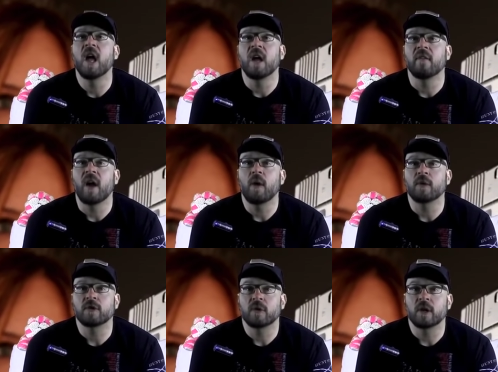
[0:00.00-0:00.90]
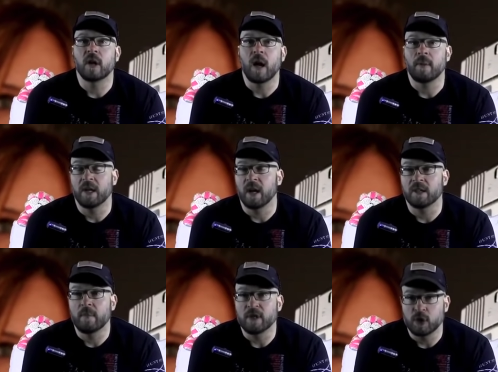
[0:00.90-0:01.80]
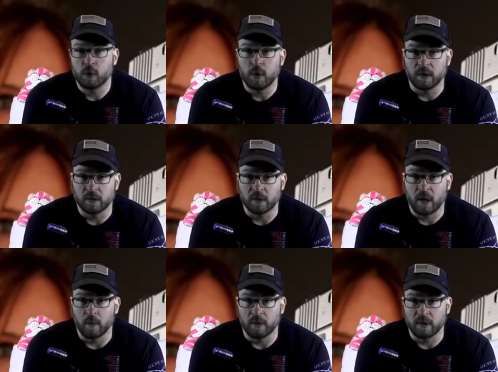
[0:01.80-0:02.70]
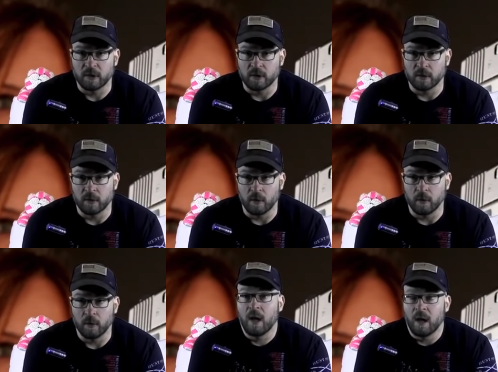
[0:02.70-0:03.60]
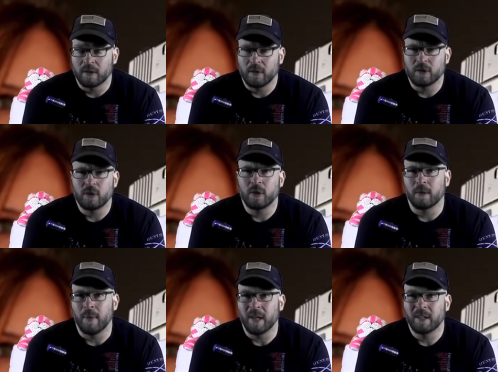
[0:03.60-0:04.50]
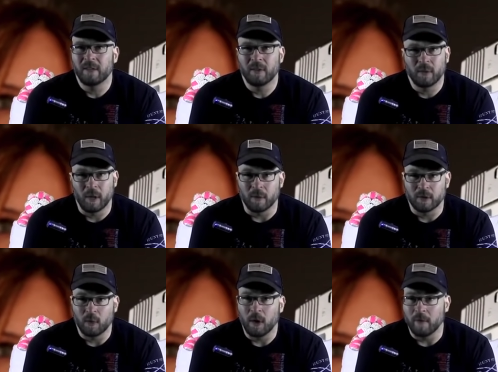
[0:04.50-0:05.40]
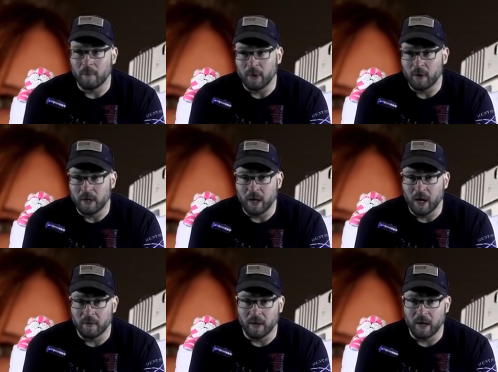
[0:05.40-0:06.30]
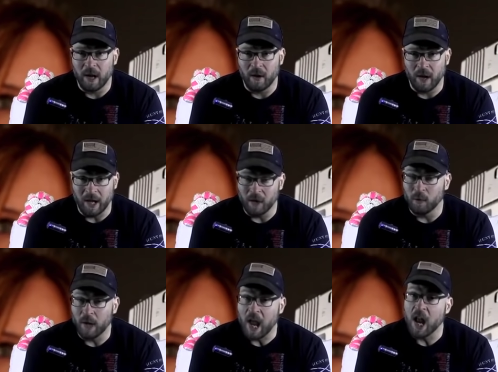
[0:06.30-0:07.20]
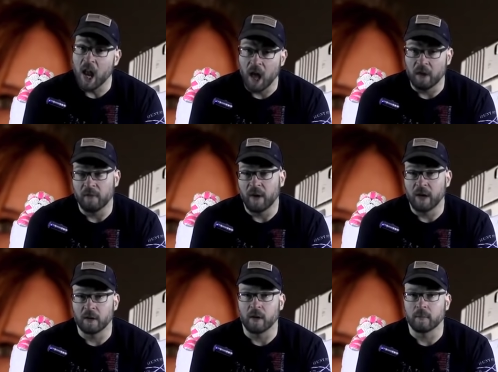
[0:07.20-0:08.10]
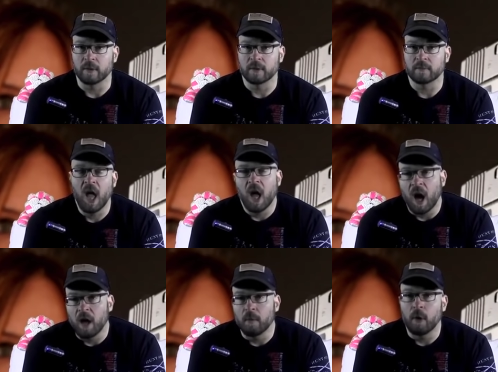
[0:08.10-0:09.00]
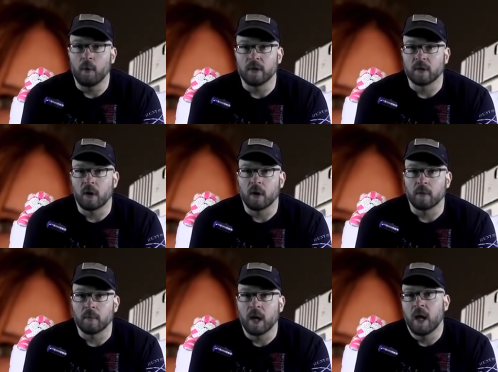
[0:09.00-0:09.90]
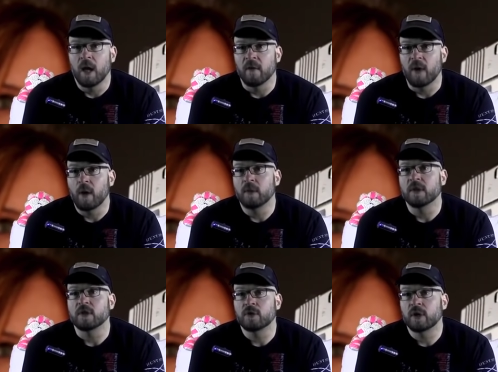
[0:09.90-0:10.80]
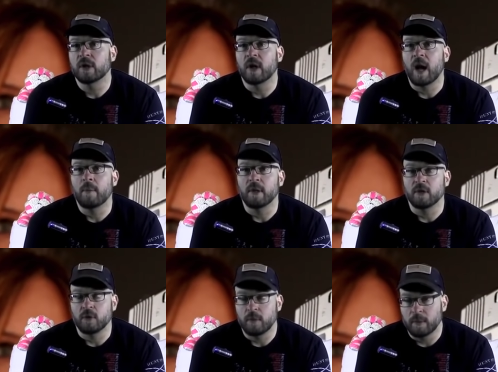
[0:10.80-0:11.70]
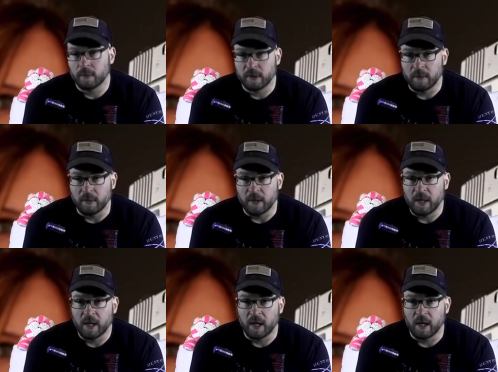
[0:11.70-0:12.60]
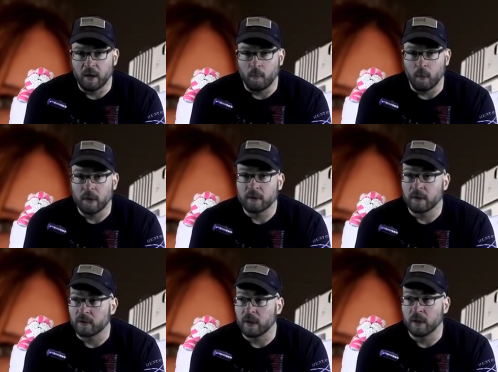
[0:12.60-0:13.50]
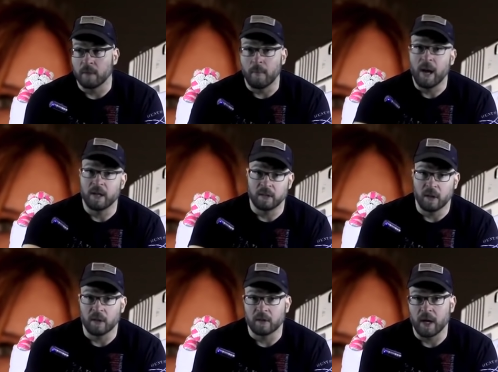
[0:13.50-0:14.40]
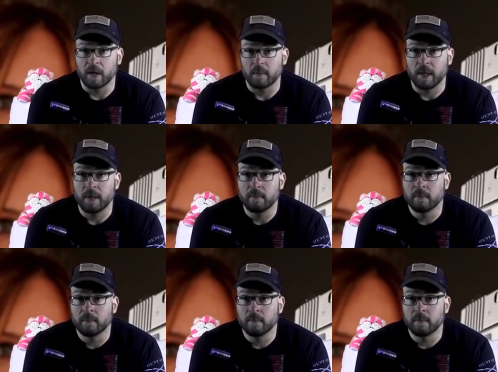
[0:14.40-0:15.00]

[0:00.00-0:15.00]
If I was trigger happy, guys, I've been shooting since I was 6 years old. I started shooting competitively when I was 12. I'm 39 right now. I own a lot of firearms. I am always armed. If I was as trigger happy as you people seem to think I am, where's the trail of bodies all around me?